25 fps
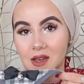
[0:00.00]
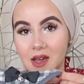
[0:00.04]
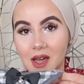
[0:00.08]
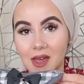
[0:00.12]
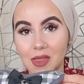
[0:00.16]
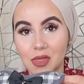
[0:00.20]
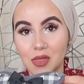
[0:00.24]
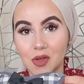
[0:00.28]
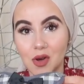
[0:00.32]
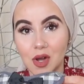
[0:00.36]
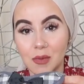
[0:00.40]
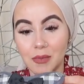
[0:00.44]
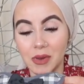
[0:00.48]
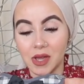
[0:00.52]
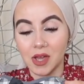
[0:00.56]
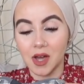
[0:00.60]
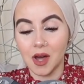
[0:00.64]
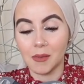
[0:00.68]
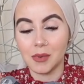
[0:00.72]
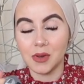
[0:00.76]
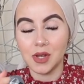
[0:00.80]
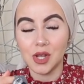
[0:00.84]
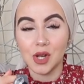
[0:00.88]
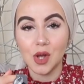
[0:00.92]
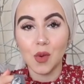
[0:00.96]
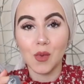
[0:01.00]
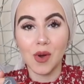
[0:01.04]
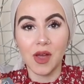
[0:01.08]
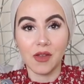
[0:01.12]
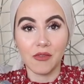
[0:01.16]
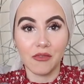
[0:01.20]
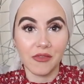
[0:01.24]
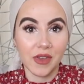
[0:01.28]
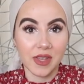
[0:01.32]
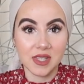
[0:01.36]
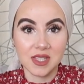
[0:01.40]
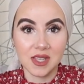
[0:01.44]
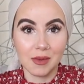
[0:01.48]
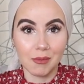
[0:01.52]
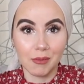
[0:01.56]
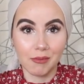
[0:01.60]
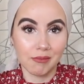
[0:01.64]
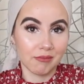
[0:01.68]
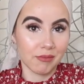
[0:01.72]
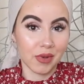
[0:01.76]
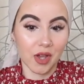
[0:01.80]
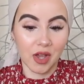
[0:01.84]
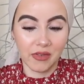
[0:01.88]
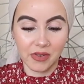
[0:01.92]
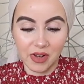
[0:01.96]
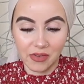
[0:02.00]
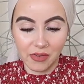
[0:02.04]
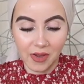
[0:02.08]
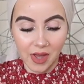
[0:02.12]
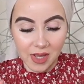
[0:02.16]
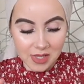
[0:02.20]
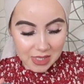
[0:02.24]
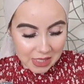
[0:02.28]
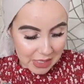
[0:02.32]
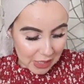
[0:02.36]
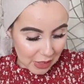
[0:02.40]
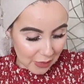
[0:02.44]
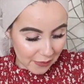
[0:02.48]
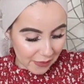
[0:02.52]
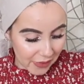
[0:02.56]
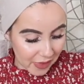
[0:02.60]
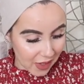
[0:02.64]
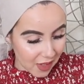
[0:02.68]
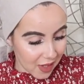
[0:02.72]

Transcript: I thought I'd pick up and you know what it fits him perfectly fine so